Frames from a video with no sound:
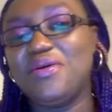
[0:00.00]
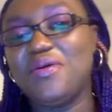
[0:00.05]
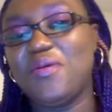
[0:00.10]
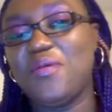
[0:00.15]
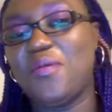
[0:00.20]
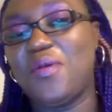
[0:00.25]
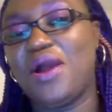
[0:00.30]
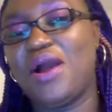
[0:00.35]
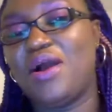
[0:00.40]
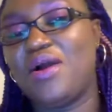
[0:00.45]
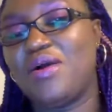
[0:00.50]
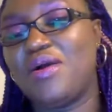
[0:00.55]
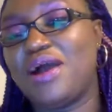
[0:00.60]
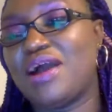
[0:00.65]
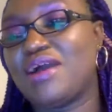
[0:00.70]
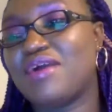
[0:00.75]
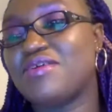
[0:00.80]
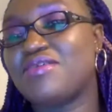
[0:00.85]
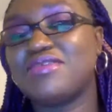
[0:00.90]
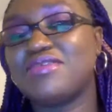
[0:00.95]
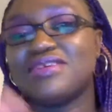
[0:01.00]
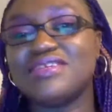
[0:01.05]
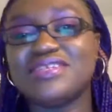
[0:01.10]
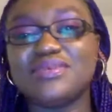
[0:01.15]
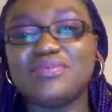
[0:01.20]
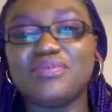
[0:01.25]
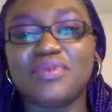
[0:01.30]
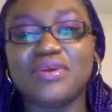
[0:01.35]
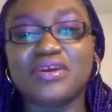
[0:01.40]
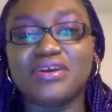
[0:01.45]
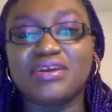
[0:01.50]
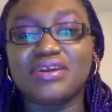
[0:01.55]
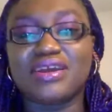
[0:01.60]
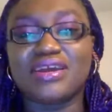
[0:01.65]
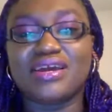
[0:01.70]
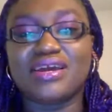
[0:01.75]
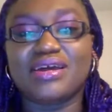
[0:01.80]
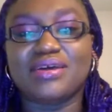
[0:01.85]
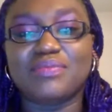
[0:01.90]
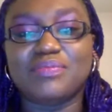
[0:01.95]
wow! Across
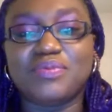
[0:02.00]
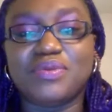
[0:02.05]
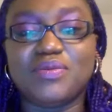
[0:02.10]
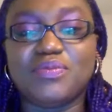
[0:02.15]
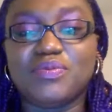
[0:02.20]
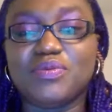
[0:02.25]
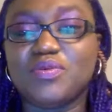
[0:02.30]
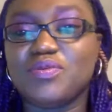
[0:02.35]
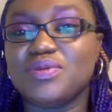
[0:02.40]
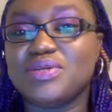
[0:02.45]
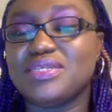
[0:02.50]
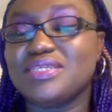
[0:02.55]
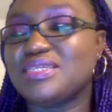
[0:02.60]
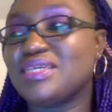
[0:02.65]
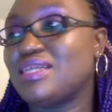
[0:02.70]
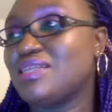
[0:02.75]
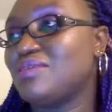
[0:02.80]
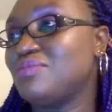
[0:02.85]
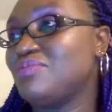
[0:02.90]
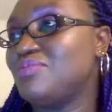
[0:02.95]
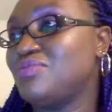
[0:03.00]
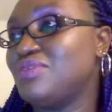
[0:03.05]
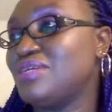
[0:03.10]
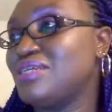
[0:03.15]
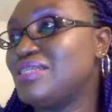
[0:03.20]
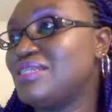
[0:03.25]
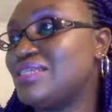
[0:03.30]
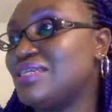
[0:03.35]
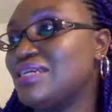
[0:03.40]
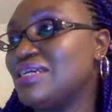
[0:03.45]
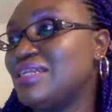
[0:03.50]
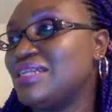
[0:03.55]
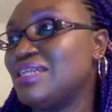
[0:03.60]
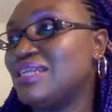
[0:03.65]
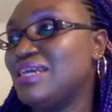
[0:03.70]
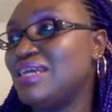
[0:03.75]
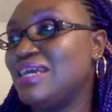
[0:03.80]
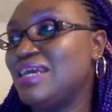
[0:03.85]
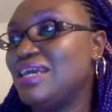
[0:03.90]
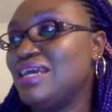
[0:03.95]
America, people were celebrating.
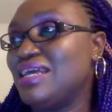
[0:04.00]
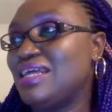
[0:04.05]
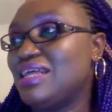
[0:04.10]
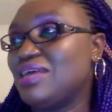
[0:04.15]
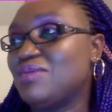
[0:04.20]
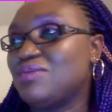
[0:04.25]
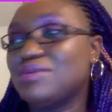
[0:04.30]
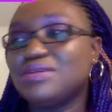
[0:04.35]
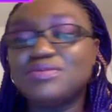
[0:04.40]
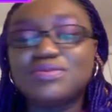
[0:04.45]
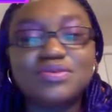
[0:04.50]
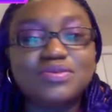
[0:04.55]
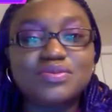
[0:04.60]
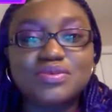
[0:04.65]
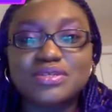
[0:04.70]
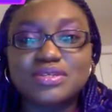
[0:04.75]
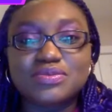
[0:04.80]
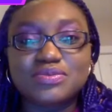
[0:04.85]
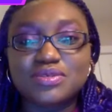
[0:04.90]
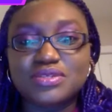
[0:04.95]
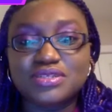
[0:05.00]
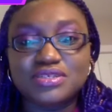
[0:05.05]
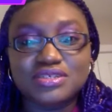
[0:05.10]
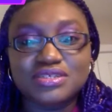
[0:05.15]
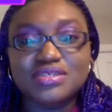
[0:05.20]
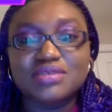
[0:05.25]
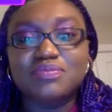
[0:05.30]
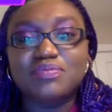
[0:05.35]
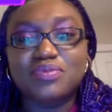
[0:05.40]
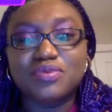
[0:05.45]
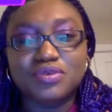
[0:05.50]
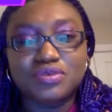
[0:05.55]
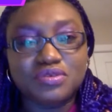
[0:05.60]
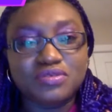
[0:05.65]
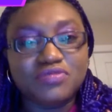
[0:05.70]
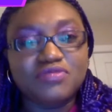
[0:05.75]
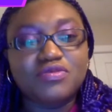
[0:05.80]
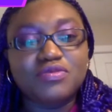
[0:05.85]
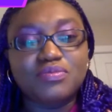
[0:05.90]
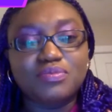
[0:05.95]
It was just a
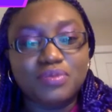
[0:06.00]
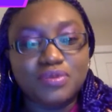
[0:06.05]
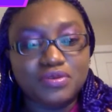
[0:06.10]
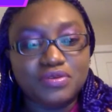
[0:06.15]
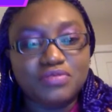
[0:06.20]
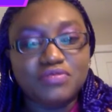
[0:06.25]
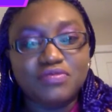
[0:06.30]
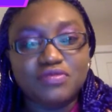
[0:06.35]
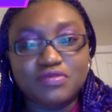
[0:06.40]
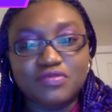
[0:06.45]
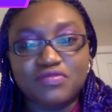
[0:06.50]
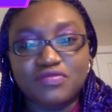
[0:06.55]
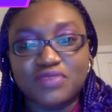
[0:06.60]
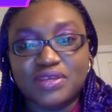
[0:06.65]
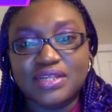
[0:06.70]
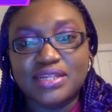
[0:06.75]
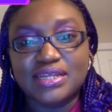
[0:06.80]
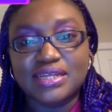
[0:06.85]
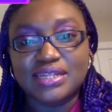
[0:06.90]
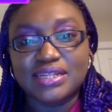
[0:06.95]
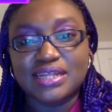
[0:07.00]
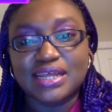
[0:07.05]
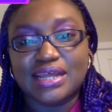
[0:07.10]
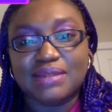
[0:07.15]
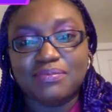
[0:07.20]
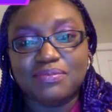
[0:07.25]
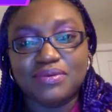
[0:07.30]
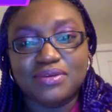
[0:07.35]
beautiful, beautiful feeling. And